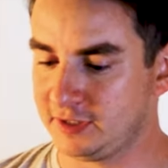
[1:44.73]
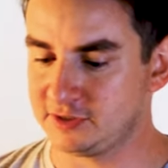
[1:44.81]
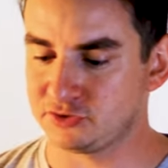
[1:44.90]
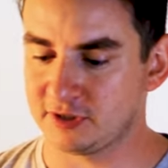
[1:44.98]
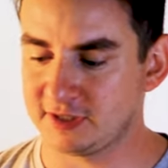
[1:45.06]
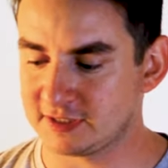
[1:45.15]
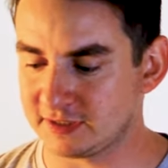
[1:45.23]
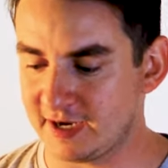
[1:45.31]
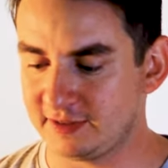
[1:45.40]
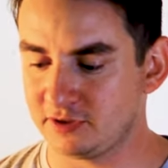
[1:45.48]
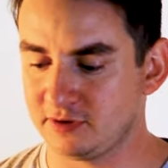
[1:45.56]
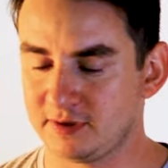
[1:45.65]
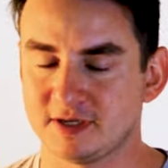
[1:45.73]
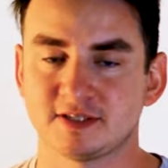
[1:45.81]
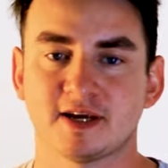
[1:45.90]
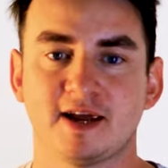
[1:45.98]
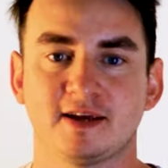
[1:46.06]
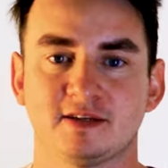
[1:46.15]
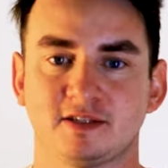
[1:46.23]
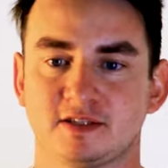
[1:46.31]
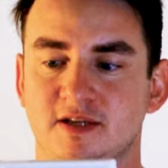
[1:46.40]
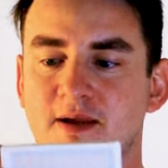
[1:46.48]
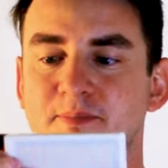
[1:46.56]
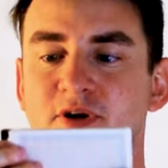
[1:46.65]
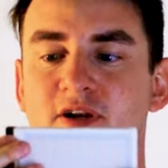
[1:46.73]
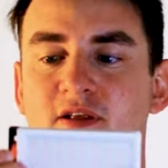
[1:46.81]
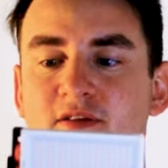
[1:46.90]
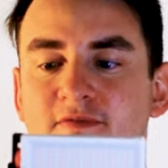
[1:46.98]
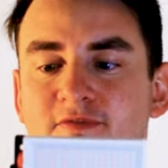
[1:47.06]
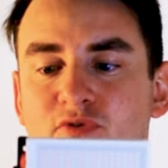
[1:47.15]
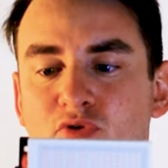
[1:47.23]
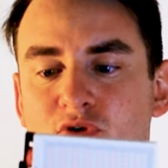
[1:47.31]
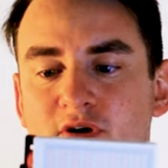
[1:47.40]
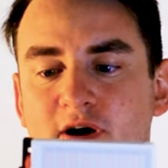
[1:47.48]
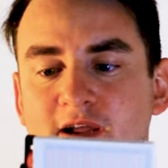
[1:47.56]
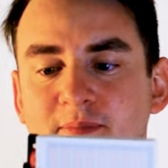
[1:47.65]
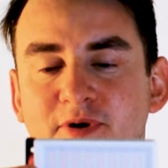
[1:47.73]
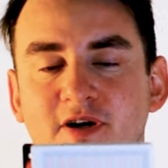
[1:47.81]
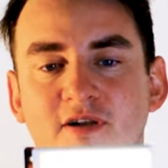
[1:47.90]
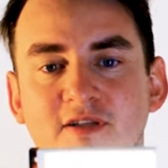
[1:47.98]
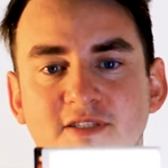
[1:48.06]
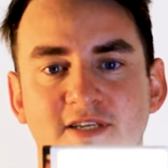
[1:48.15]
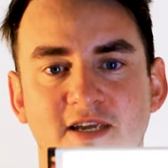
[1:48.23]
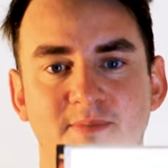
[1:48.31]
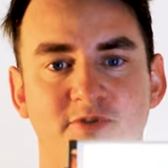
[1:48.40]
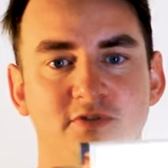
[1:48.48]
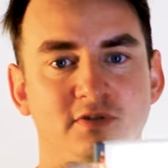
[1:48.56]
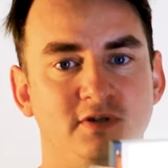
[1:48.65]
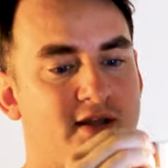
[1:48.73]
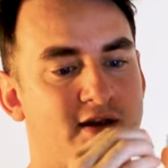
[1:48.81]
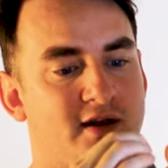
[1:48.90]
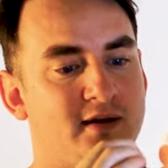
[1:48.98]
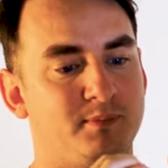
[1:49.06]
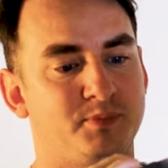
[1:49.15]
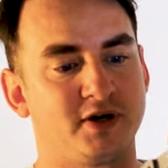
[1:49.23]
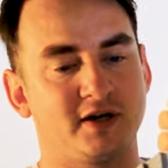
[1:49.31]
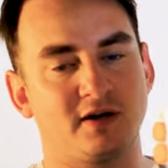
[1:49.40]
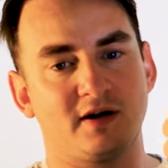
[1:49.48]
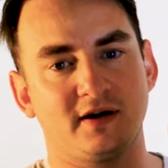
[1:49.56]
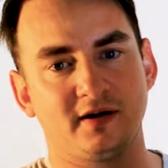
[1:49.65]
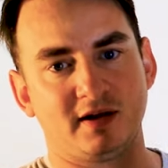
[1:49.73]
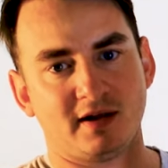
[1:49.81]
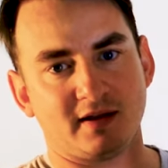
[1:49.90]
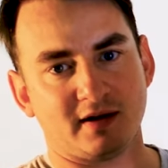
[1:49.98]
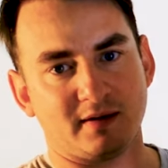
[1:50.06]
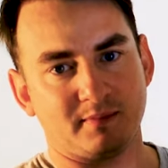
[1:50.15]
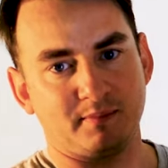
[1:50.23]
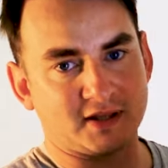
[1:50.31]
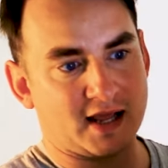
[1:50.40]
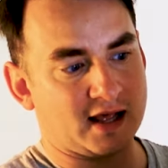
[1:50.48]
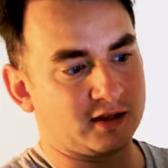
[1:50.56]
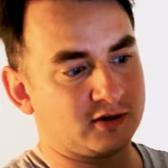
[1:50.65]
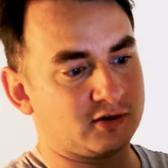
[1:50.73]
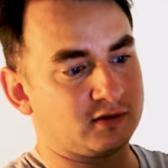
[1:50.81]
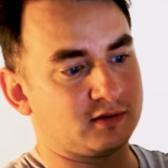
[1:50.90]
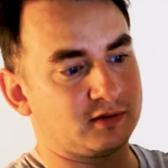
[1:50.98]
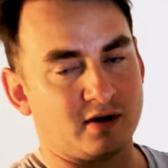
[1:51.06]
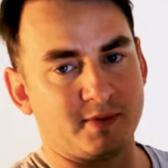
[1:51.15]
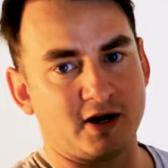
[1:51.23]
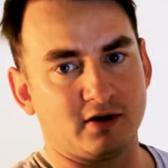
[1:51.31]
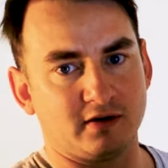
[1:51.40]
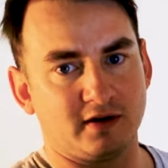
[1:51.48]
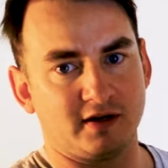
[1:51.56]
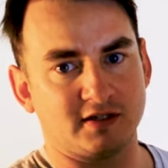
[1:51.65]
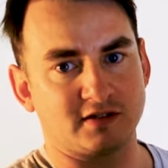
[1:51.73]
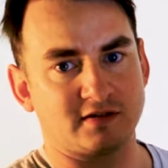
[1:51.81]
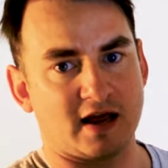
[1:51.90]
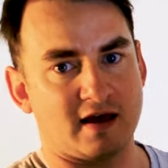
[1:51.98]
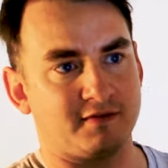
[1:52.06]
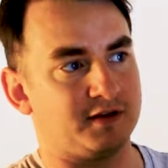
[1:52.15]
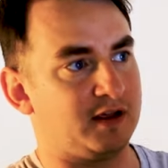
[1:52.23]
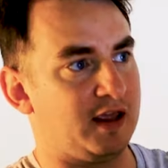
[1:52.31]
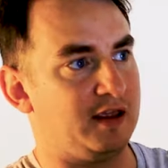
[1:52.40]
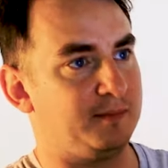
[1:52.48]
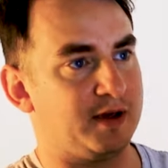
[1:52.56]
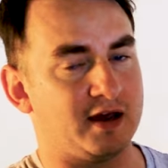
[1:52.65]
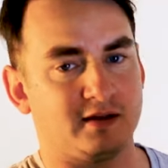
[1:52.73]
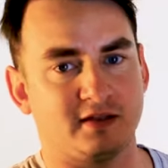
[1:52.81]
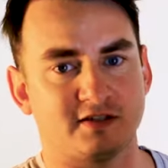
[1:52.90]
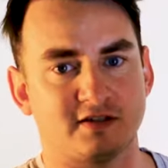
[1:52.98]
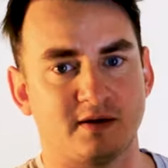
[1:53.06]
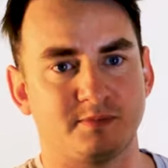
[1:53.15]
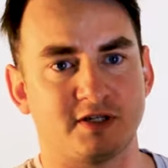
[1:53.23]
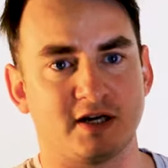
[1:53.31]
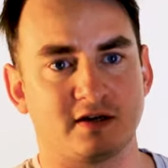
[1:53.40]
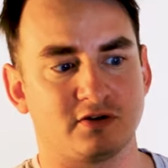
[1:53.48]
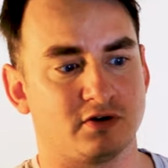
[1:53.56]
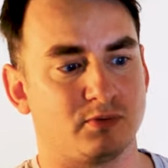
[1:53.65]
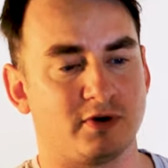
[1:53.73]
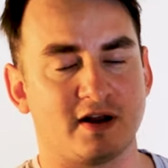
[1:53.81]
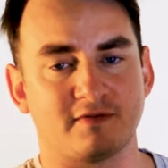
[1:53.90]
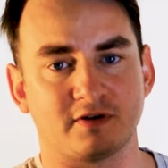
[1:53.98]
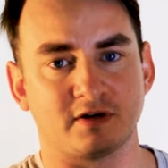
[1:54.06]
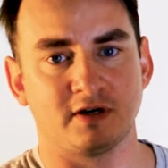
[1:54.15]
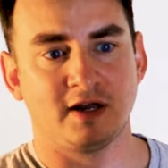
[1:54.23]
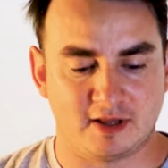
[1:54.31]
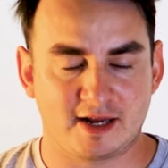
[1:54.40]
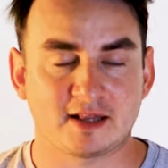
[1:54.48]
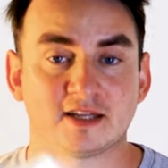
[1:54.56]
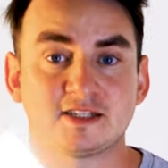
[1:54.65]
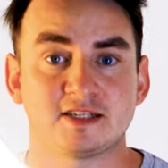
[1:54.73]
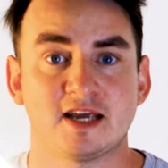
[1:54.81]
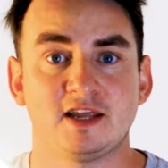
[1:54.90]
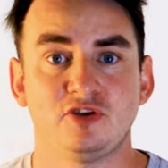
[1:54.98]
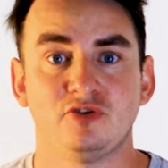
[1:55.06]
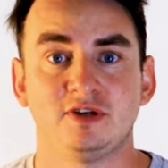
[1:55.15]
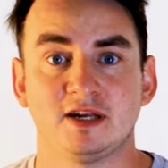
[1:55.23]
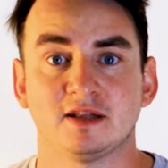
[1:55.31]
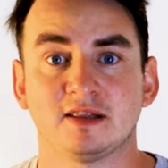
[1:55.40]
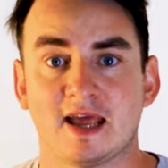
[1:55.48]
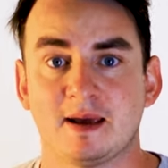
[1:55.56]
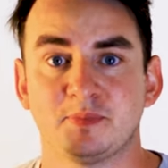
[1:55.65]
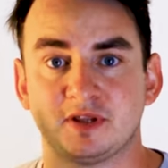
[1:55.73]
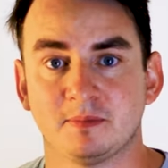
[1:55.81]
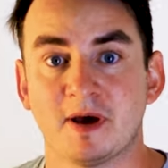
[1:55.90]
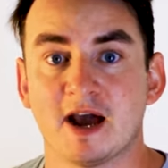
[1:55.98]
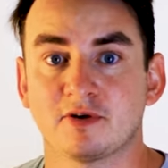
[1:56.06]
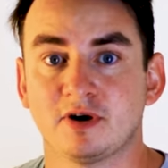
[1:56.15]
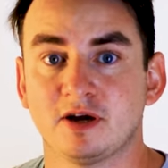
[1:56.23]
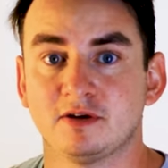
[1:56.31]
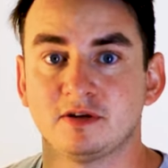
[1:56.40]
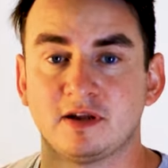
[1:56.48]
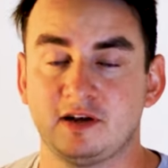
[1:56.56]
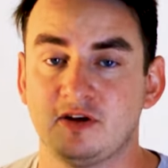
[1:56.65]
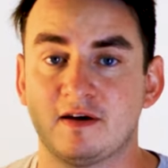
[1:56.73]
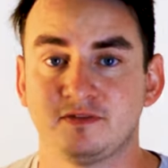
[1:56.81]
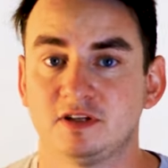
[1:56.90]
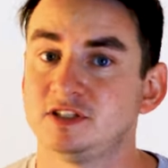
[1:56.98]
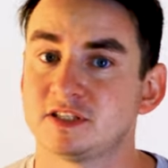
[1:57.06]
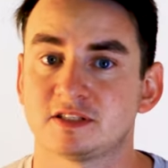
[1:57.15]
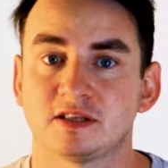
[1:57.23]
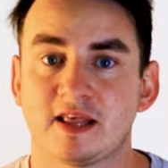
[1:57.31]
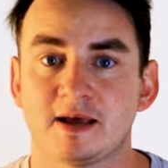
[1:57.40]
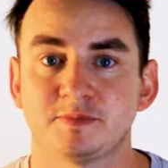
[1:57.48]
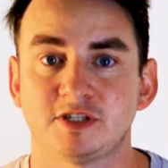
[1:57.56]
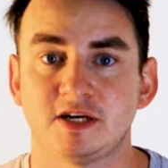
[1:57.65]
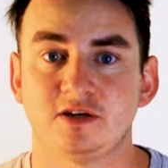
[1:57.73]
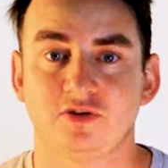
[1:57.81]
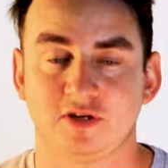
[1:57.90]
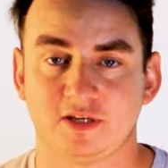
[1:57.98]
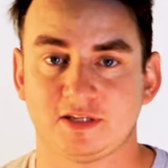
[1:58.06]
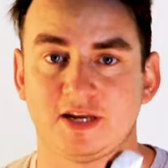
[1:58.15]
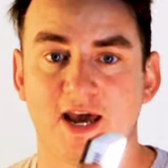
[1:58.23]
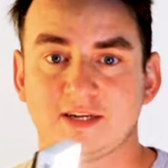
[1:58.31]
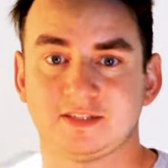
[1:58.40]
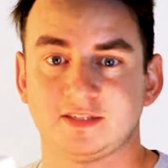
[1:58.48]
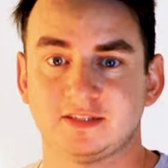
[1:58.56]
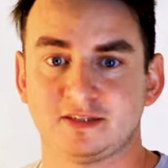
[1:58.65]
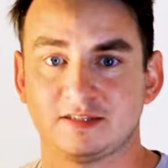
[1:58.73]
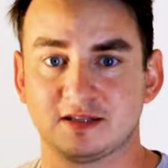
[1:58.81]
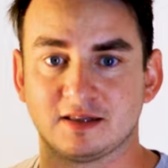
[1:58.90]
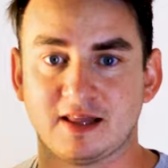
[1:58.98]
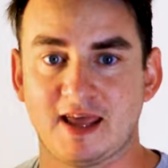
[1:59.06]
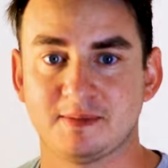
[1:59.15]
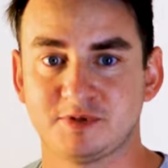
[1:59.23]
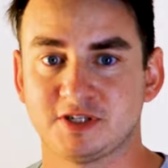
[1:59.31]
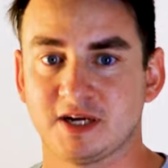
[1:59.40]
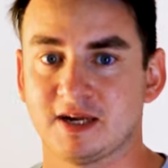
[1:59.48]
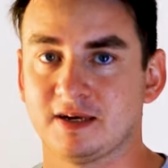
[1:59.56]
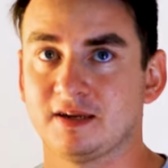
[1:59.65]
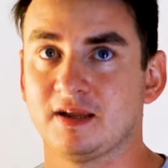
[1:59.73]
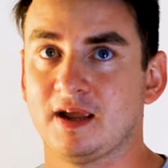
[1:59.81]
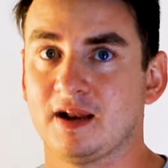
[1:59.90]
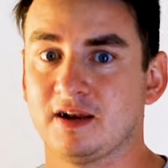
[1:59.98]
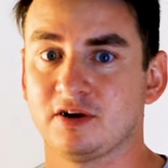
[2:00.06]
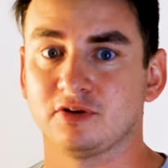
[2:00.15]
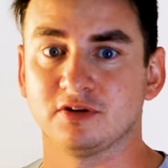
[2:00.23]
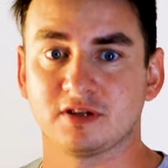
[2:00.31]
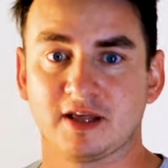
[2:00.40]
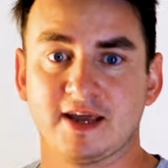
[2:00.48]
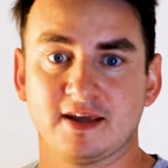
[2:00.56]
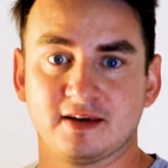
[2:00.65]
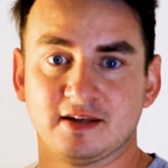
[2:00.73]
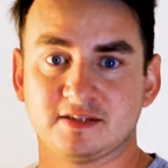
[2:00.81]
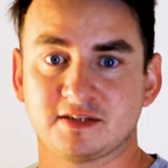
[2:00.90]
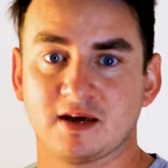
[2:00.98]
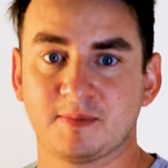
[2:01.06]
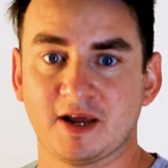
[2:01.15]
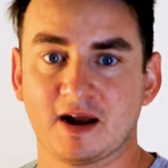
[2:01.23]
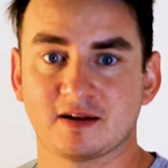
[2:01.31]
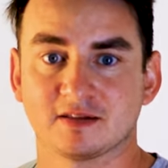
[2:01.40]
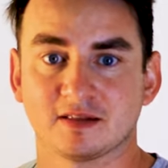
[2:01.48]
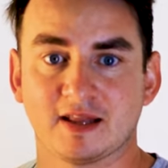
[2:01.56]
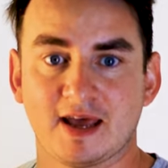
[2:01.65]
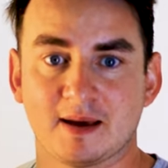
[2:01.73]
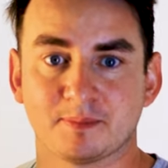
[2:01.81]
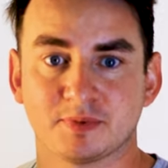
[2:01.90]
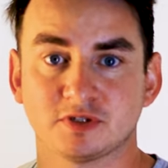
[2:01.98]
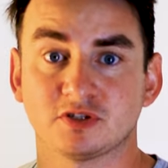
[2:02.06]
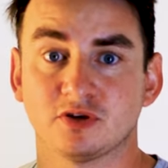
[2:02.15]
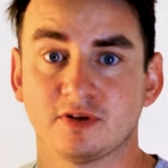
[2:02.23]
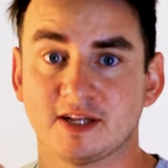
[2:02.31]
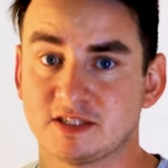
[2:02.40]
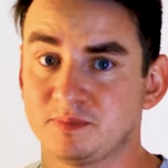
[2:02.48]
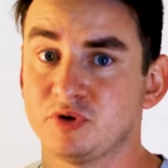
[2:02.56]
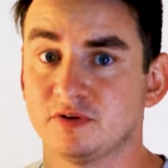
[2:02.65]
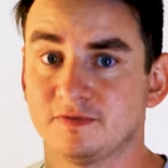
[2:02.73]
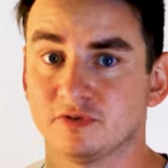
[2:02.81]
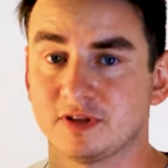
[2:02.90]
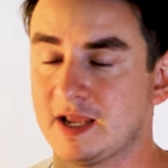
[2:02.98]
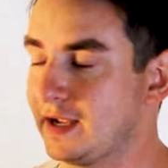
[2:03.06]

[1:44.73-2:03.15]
really enjoying this light though, because I could just like put it on the floor, I could put it on the table, and then put it on, and then put that little arm out and just have it aim at the subject or whatever. So like, let's say you need a lamp in the background and you have just the lampshade, you could attach this to the lampshade and it'll look like it's coming out of the lamp. So that's a beautiful